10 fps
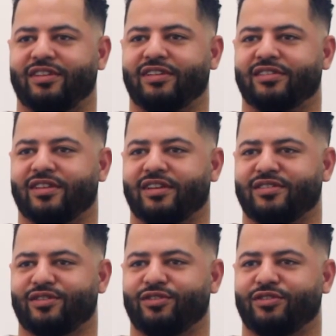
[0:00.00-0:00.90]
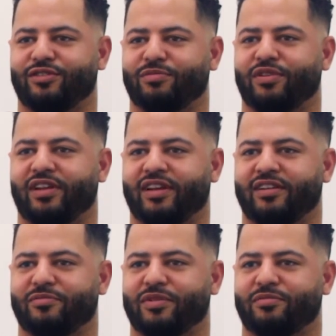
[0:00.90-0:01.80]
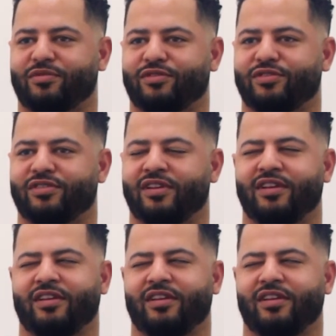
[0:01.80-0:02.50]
insights you're pulling out of people, because